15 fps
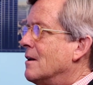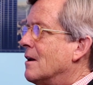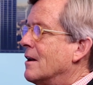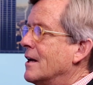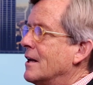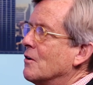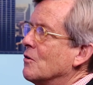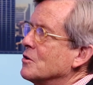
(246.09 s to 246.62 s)

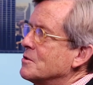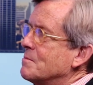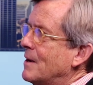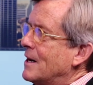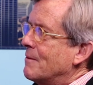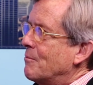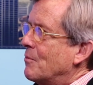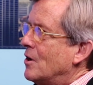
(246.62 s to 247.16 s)
landlords
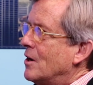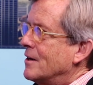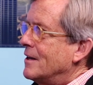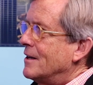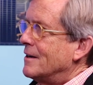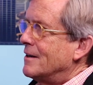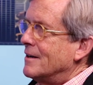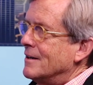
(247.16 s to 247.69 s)
might have brought
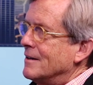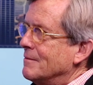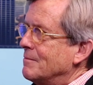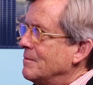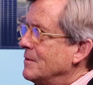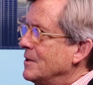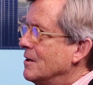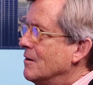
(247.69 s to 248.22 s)
in
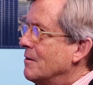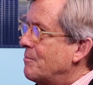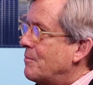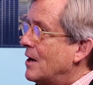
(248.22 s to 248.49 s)
a